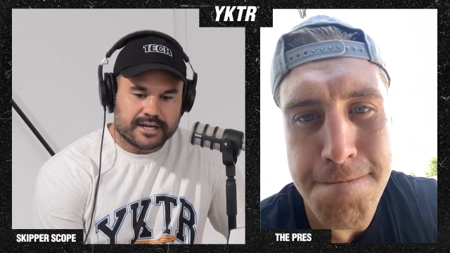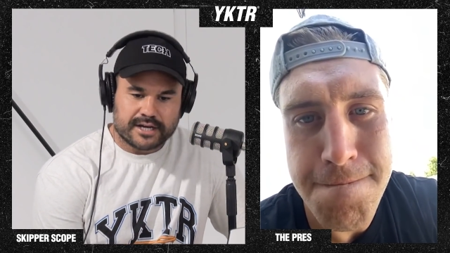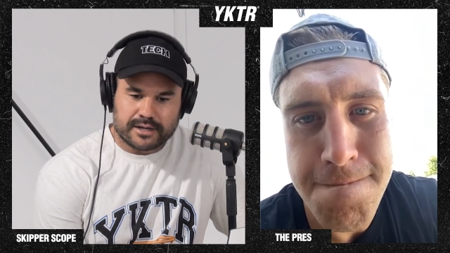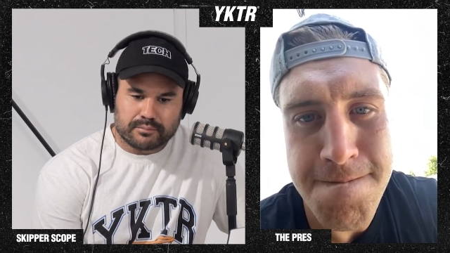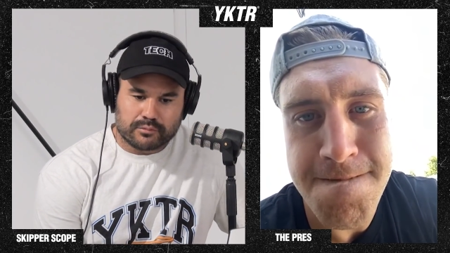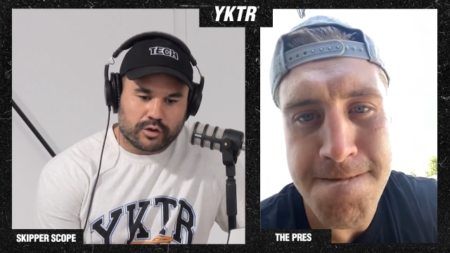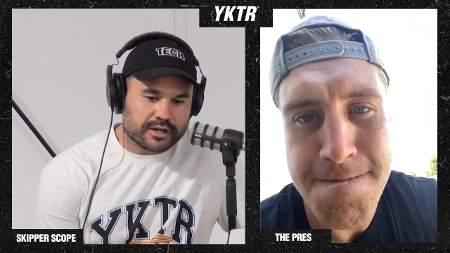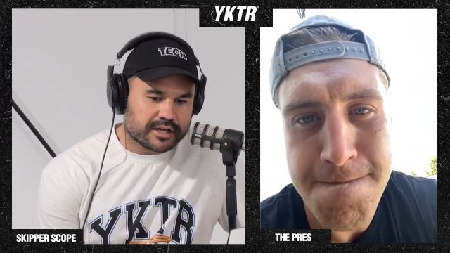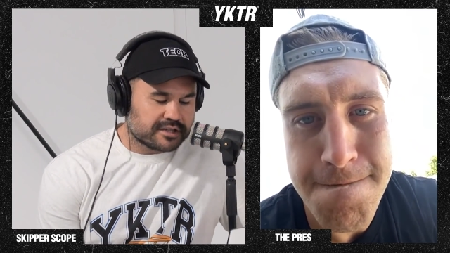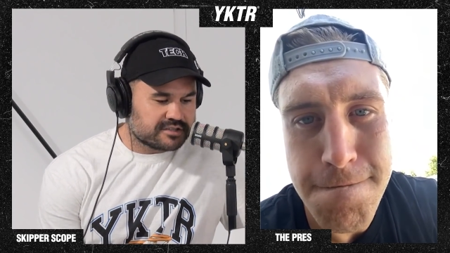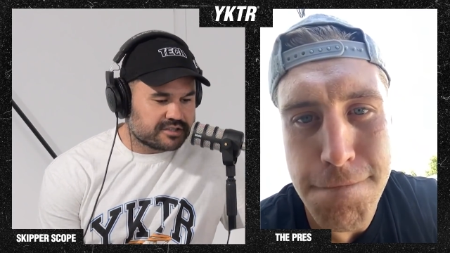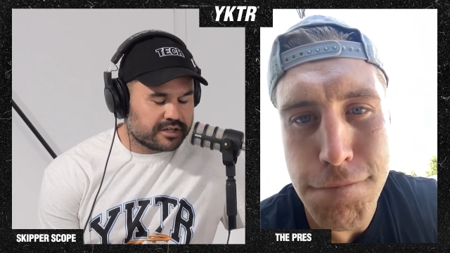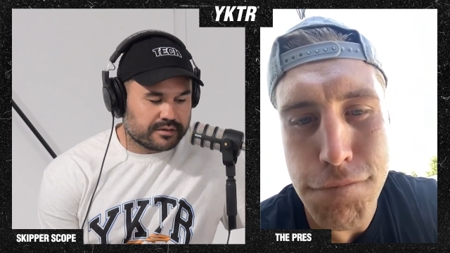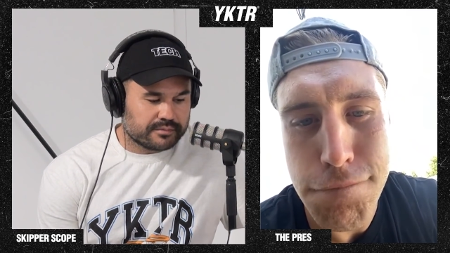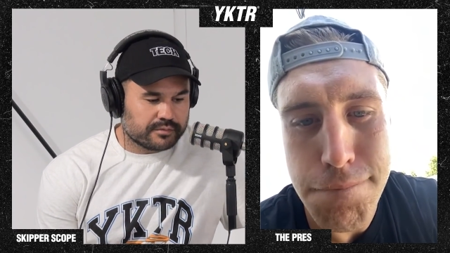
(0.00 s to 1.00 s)
Speaker 1: Um, like I
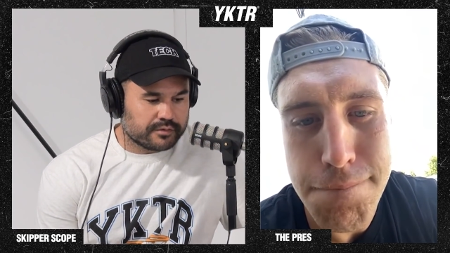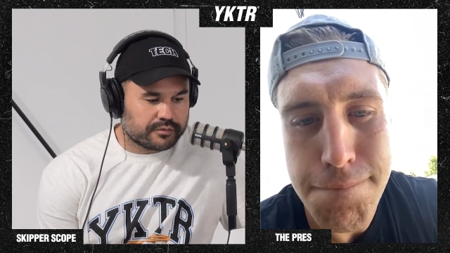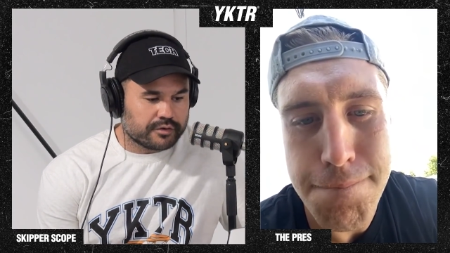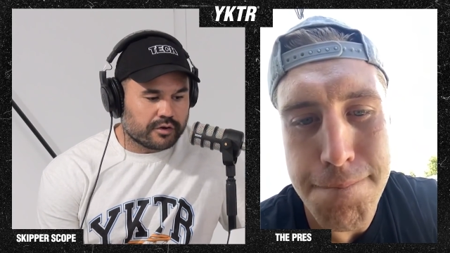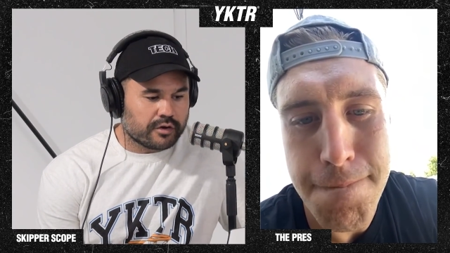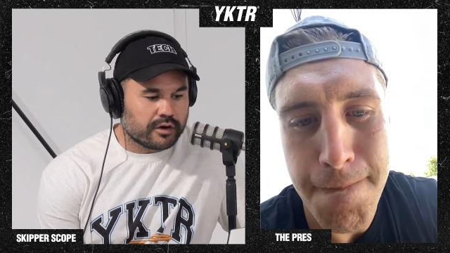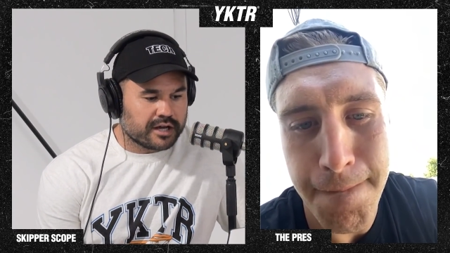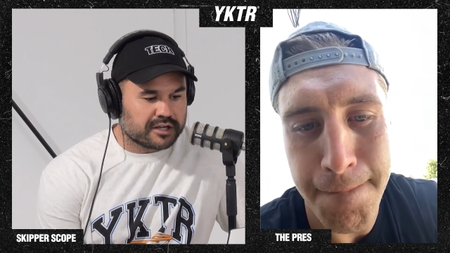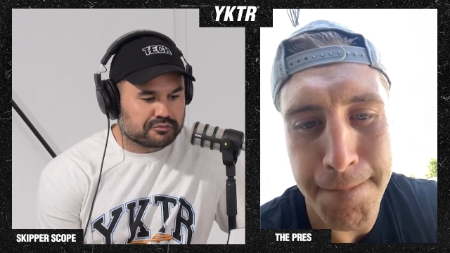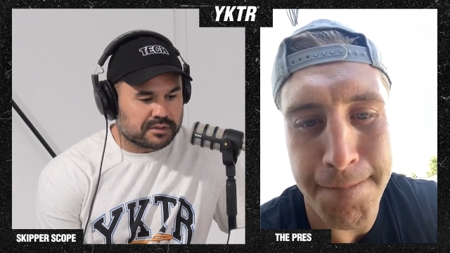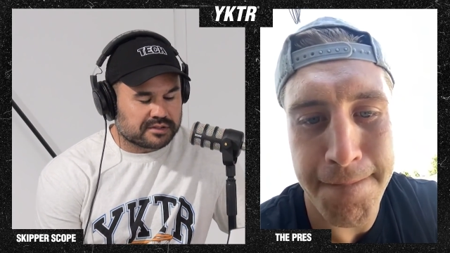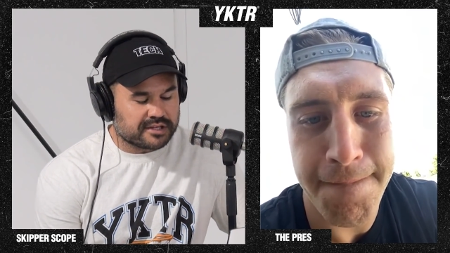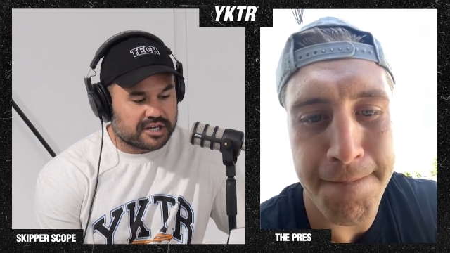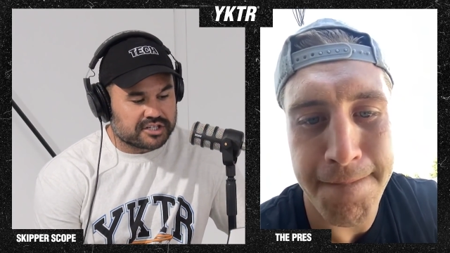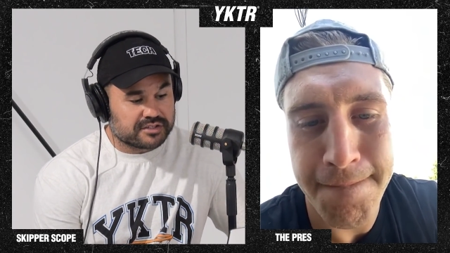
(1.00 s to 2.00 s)
said, I've, I've, got high
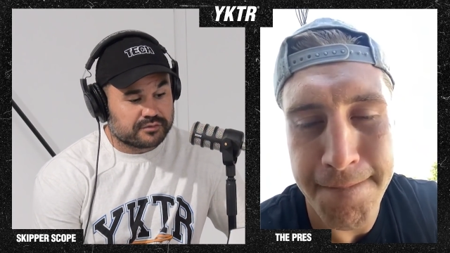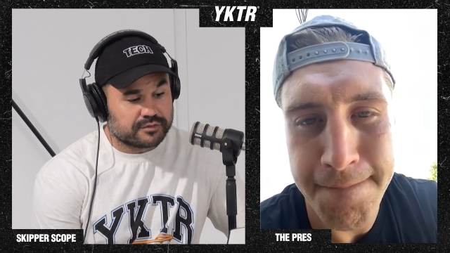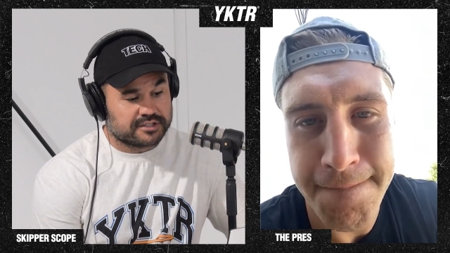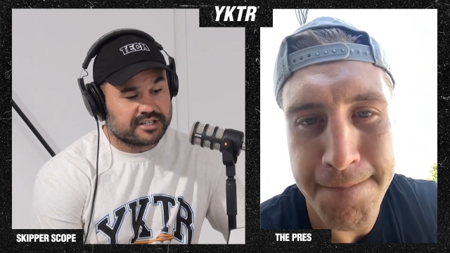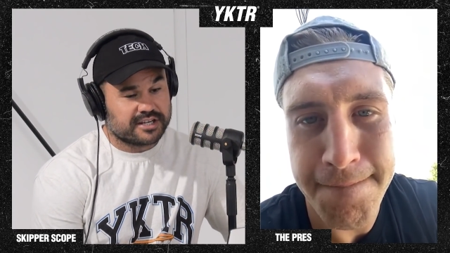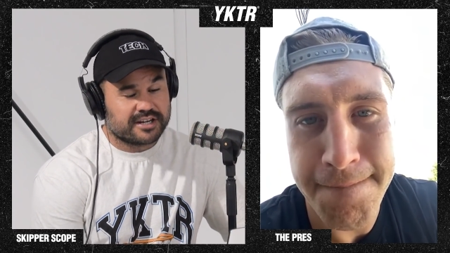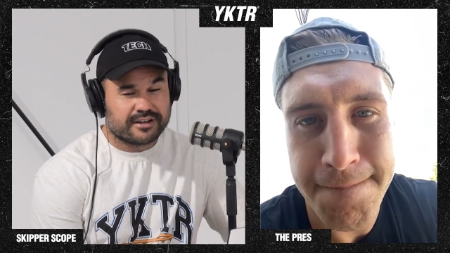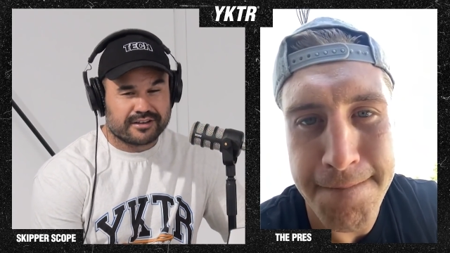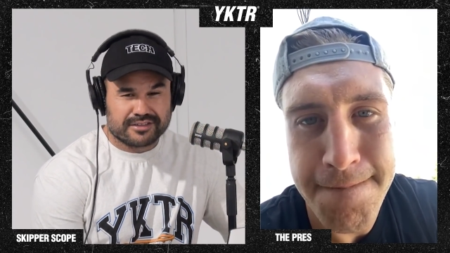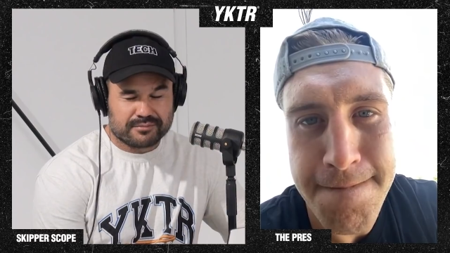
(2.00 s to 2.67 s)
expectations for Tino.